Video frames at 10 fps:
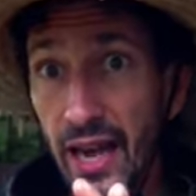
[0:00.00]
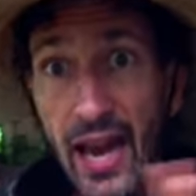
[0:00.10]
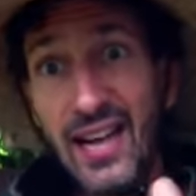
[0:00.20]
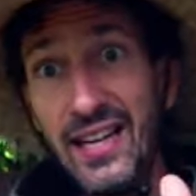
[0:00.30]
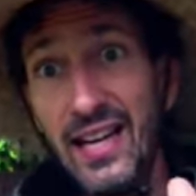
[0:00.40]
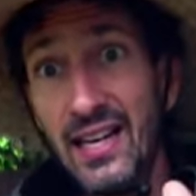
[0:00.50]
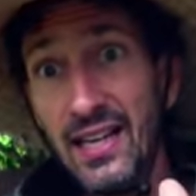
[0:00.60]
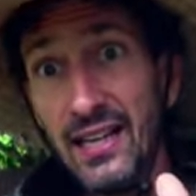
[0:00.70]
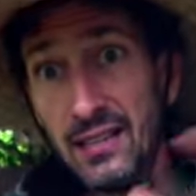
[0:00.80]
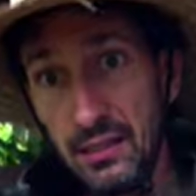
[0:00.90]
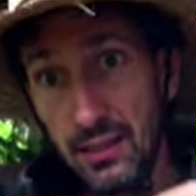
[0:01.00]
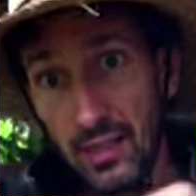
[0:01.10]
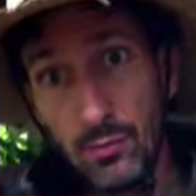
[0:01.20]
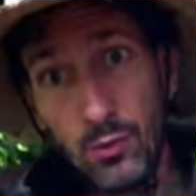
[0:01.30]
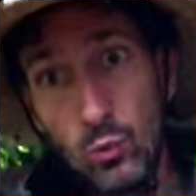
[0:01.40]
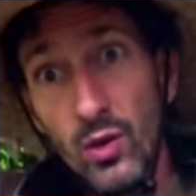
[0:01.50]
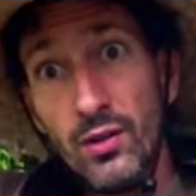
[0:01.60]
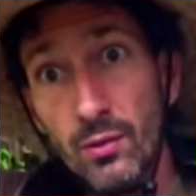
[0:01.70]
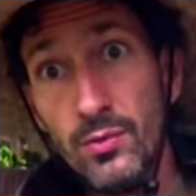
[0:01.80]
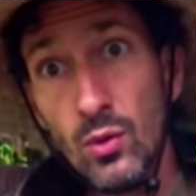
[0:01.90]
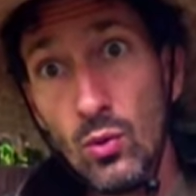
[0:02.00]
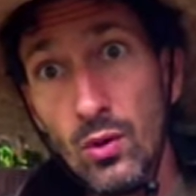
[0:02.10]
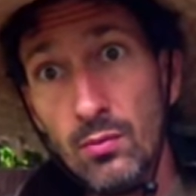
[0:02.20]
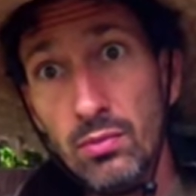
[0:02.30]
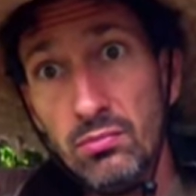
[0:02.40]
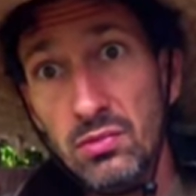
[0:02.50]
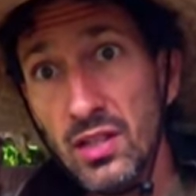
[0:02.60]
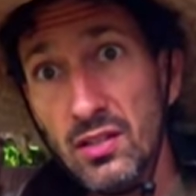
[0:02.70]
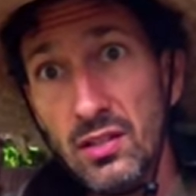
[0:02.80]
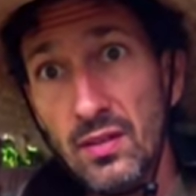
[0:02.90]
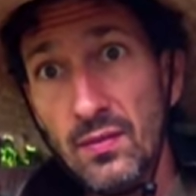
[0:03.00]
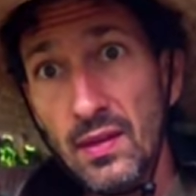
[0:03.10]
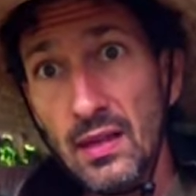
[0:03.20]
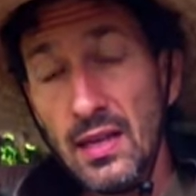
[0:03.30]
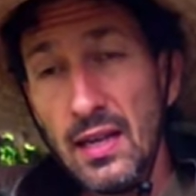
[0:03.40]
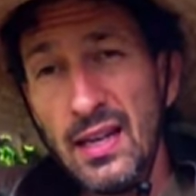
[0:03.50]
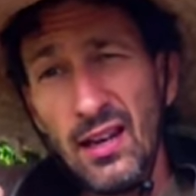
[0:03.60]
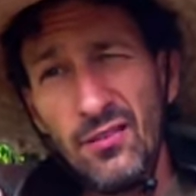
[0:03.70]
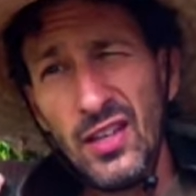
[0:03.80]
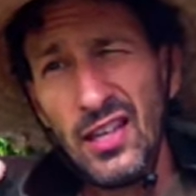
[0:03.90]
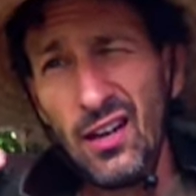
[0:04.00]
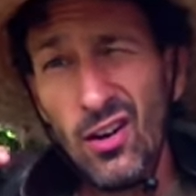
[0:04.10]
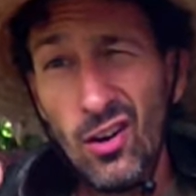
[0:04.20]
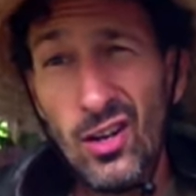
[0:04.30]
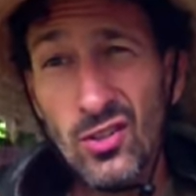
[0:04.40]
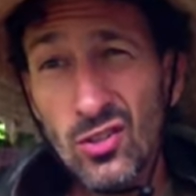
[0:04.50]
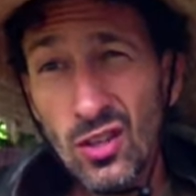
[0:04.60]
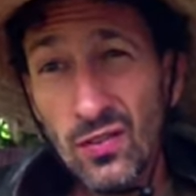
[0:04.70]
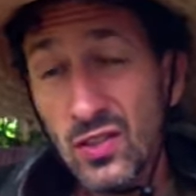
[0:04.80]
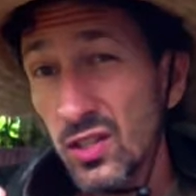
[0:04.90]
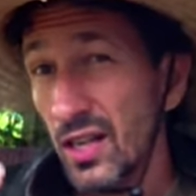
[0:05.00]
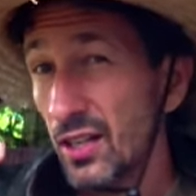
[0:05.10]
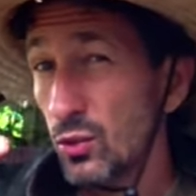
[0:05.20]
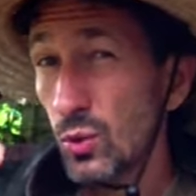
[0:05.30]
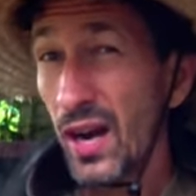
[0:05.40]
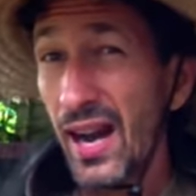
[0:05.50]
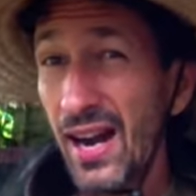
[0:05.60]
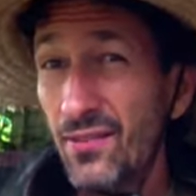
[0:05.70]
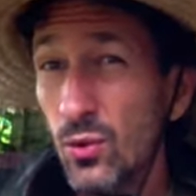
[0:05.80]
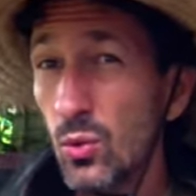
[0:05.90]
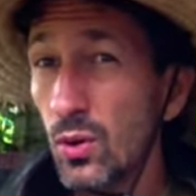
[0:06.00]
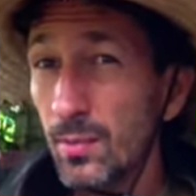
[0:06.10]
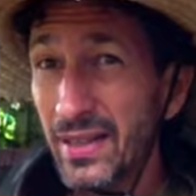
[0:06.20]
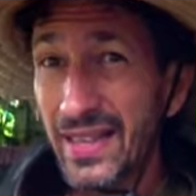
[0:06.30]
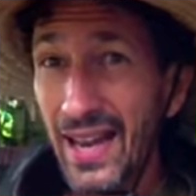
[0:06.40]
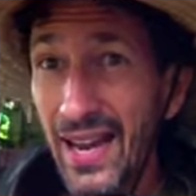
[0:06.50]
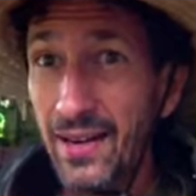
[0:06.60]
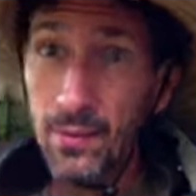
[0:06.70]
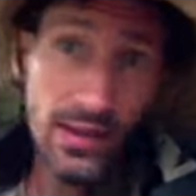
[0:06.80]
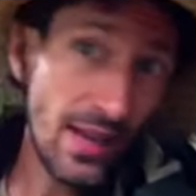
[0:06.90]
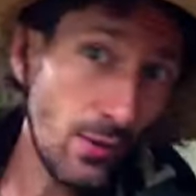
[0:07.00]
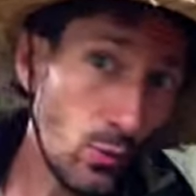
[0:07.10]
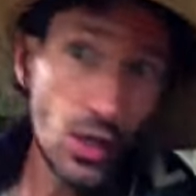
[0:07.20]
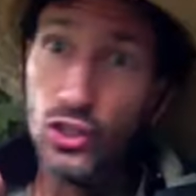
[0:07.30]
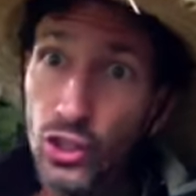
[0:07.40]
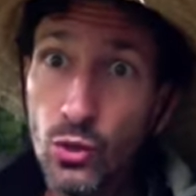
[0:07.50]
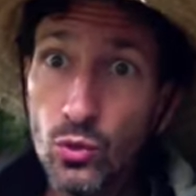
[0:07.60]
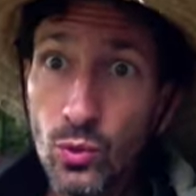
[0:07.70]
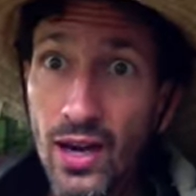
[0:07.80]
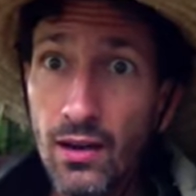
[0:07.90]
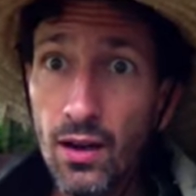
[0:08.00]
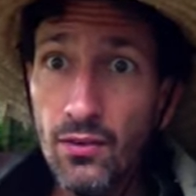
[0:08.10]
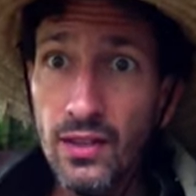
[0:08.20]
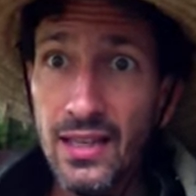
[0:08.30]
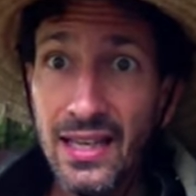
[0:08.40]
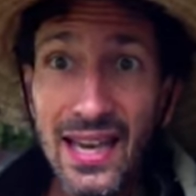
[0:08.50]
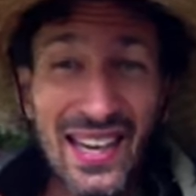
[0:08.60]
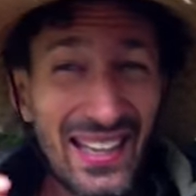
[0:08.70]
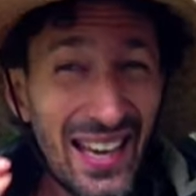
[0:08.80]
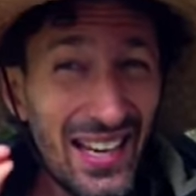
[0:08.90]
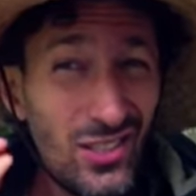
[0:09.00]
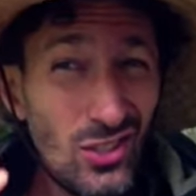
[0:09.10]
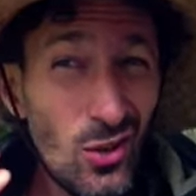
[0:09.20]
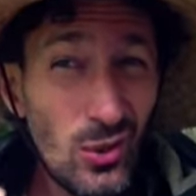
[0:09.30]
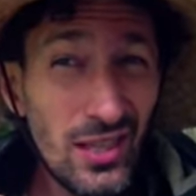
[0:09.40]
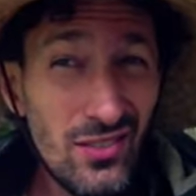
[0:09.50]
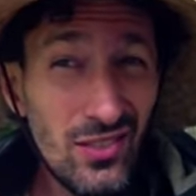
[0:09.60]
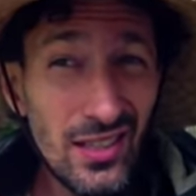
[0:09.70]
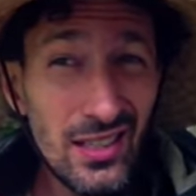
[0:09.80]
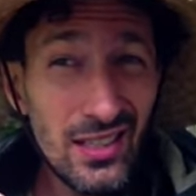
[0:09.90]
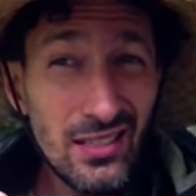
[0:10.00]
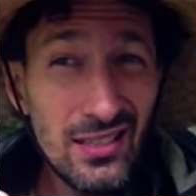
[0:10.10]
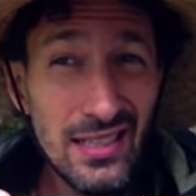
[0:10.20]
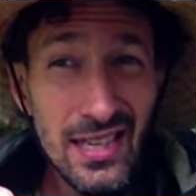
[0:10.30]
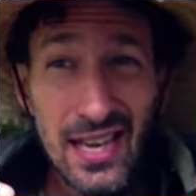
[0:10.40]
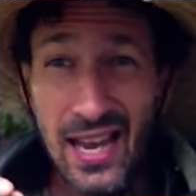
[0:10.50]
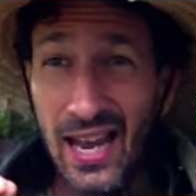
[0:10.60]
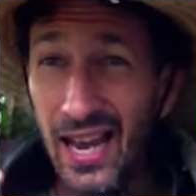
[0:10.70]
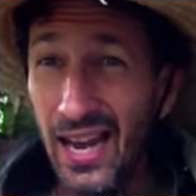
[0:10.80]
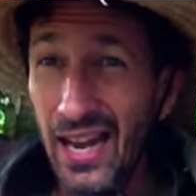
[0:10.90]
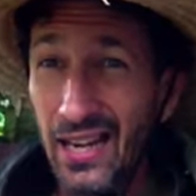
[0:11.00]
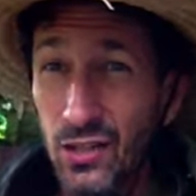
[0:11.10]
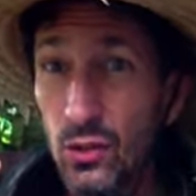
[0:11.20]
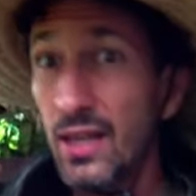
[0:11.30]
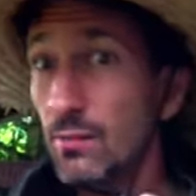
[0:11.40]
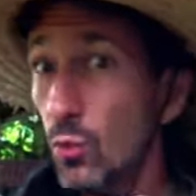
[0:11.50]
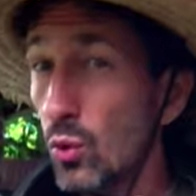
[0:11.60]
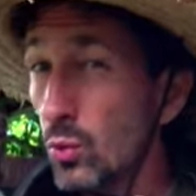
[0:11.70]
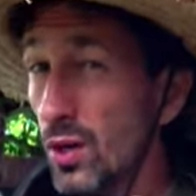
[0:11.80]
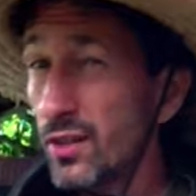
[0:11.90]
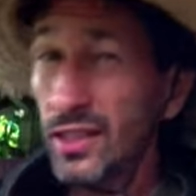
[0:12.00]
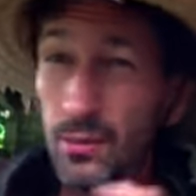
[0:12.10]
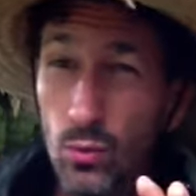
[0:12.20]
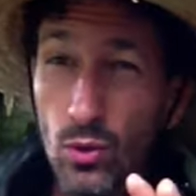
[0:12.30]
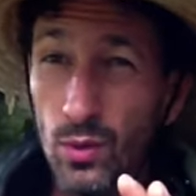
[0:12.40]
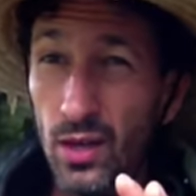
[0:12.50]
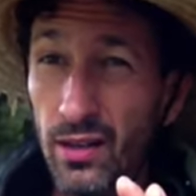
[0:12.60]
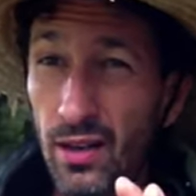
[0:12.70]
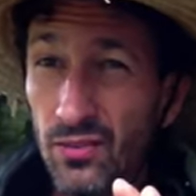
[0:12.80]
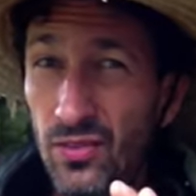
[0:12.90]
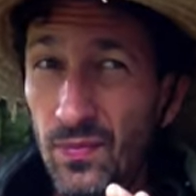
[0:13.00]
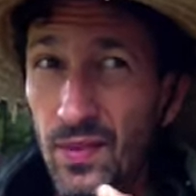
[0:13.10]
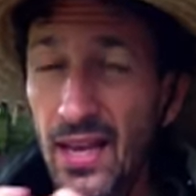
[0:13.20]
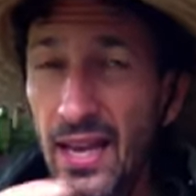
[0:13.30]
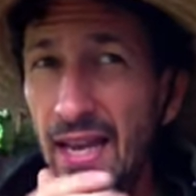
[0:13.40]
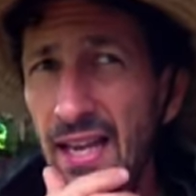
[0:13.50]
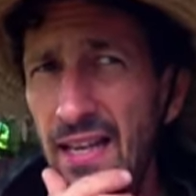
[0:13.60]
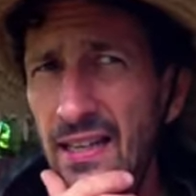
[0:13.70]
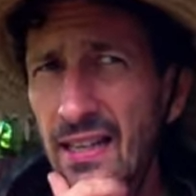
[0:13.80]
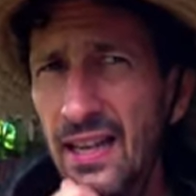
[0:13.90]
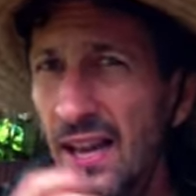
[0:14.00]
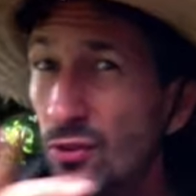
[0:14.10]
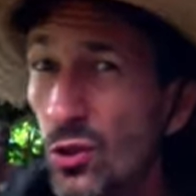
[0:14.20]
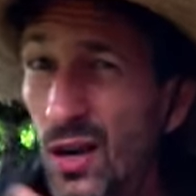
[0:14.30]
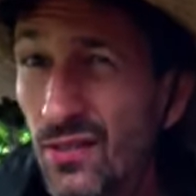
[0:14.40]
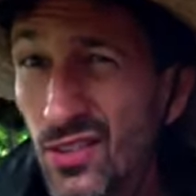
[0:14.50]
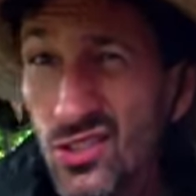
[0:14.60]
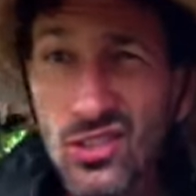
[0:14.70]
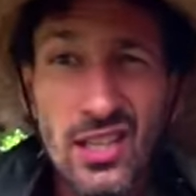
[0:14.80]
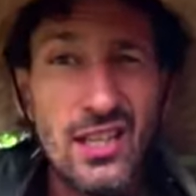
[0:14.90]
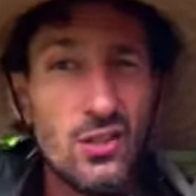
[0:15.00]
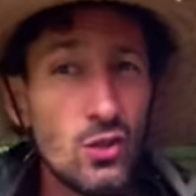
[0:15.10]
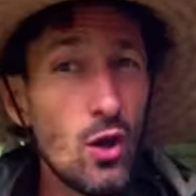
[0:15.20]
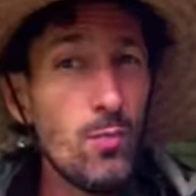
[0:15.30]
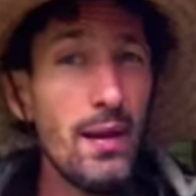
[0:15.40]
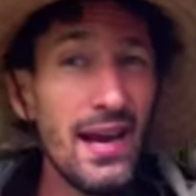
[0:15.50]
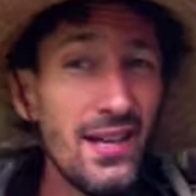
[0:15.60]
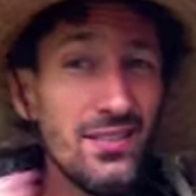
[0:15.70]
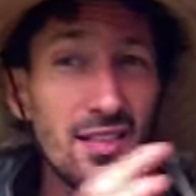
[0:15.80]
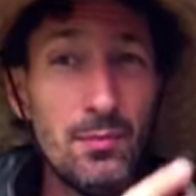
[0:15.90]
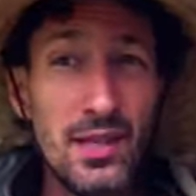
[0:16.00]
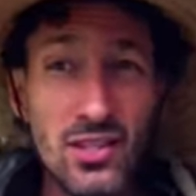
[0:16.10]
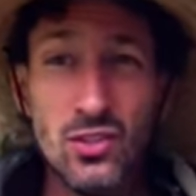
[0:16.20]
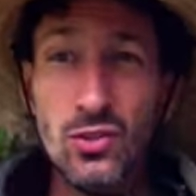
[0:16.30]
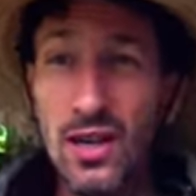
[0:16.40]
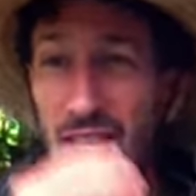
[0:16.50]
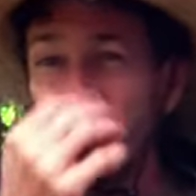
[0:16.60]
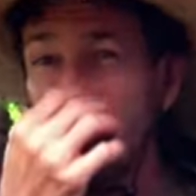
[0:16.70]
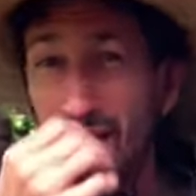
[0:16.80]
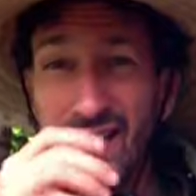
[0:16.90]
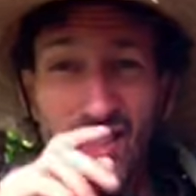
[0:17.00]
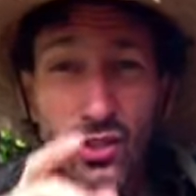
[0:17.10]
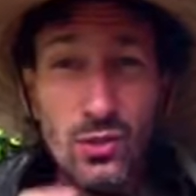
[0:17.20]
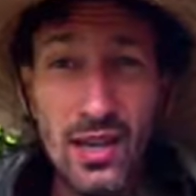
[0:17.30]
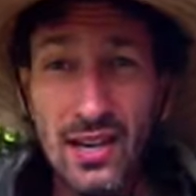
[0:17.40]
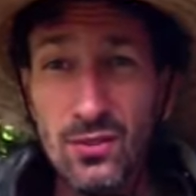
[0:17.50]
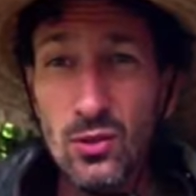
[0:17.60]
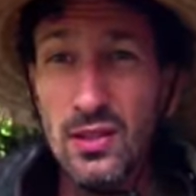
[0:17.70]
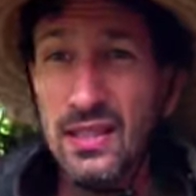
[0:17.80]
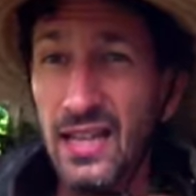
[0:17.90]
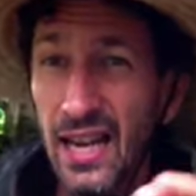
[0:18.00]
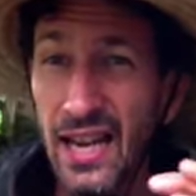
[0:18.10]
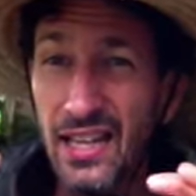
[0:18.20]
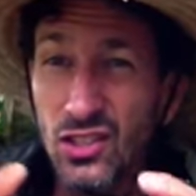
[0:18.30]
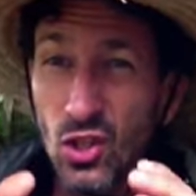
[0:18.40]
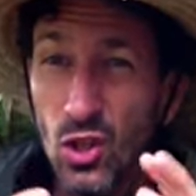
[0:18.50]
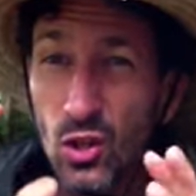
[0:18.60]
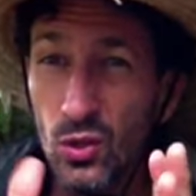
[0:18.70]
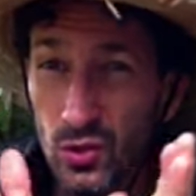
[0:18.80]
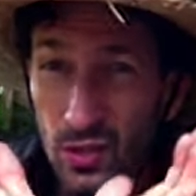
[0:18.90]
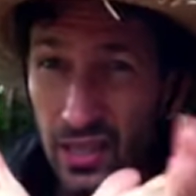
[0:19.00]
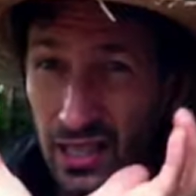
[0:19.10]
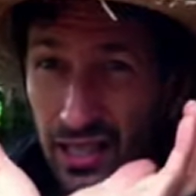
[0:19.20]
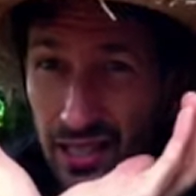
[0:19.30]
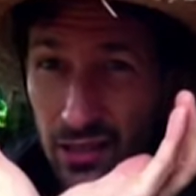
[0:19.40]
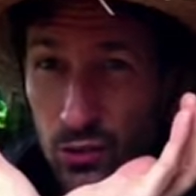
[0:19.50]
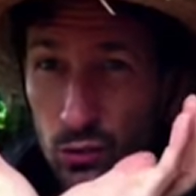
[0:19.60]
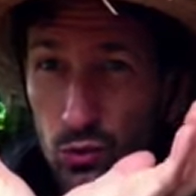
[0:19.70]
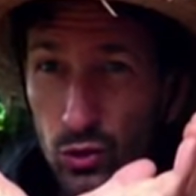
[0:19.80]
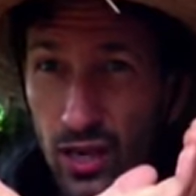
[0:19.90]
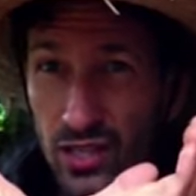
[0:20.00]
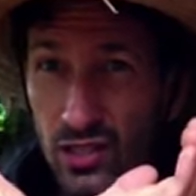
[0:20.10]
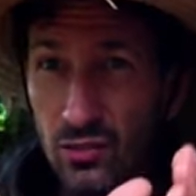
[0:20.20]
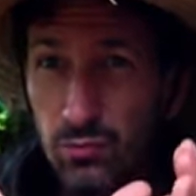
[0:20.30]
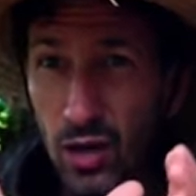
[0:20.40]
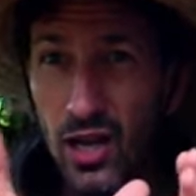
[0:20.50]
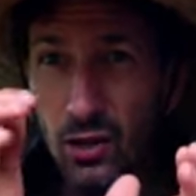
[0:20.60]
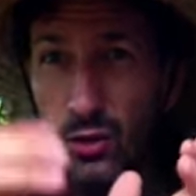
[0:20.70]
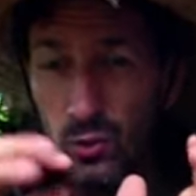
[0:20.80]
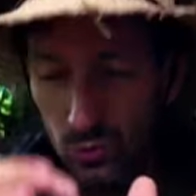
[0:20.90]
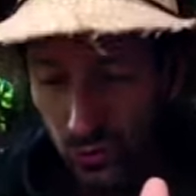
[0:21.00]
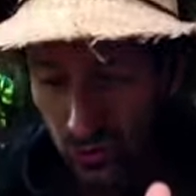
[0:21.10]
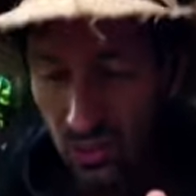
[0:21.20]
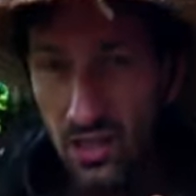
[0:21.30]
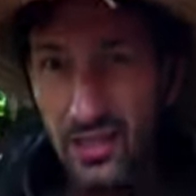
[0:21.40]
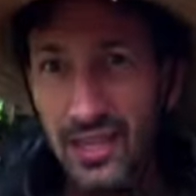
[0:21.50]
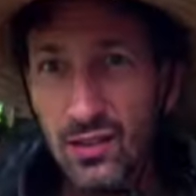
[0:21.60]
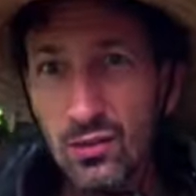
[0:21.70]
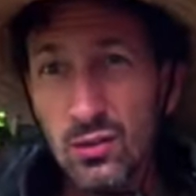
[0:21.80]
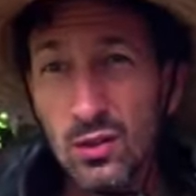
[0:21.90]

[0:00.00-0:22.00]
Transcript: and they help the water absorb. Now if you get a hard surface like gravel or macadam, that shoots right off. It can't soak in very good, and you get more water, you get more runoff. And have you ever seen, you go past somebody's driveway, it's gravel, and it's all like little trench and potholes and dugout